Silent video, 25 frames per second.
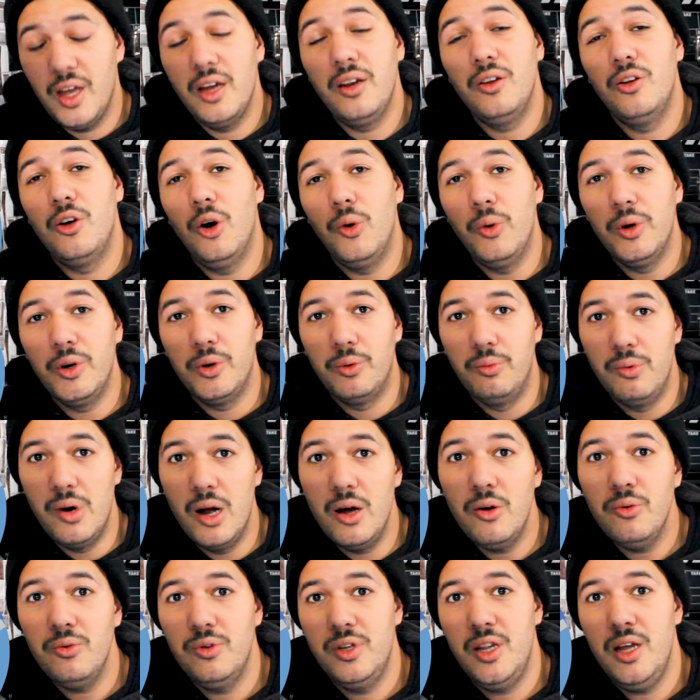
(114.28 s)
And going
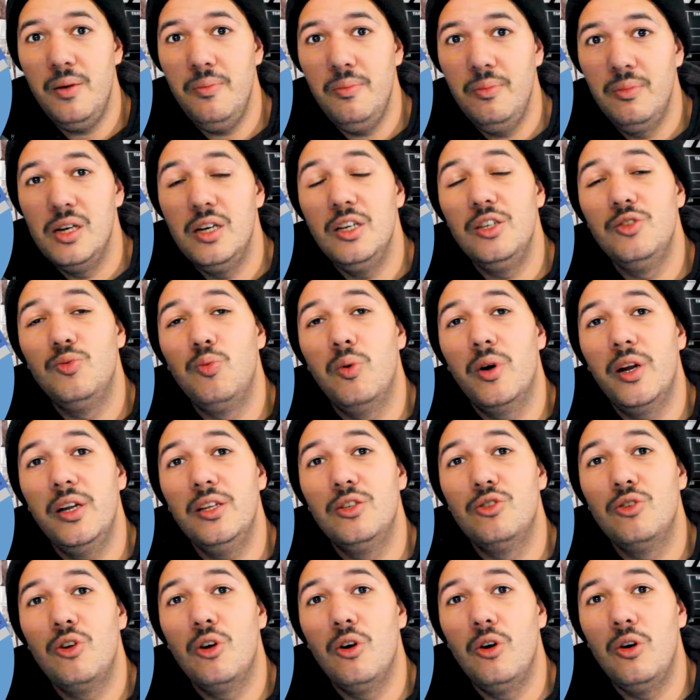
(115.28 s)
around them is what
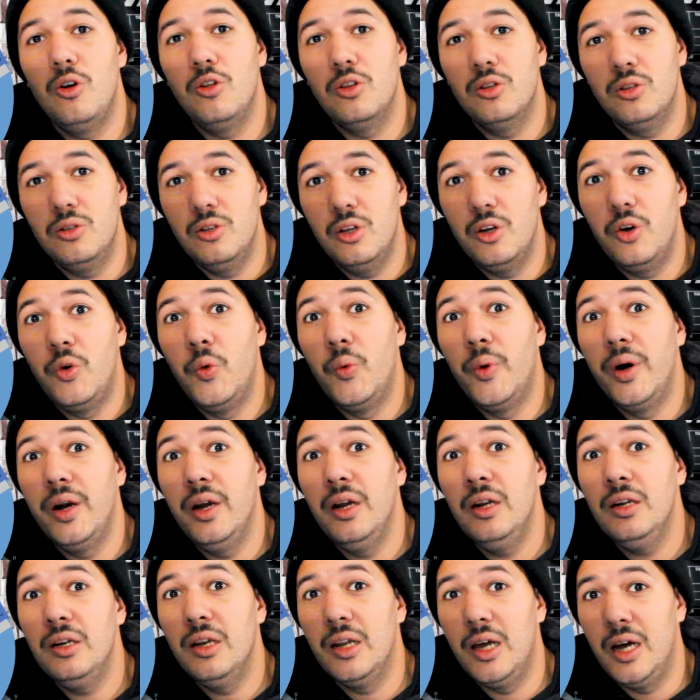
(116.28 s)
it's called the
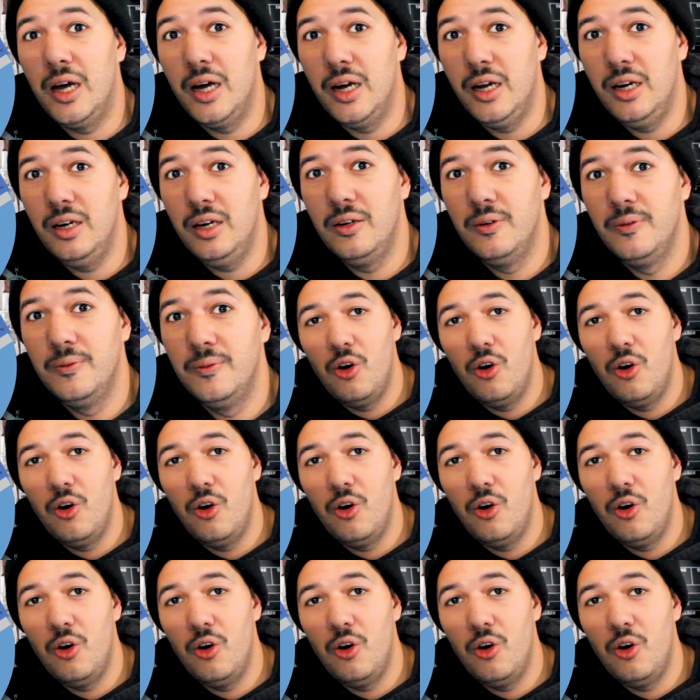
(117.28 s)
Grand Line.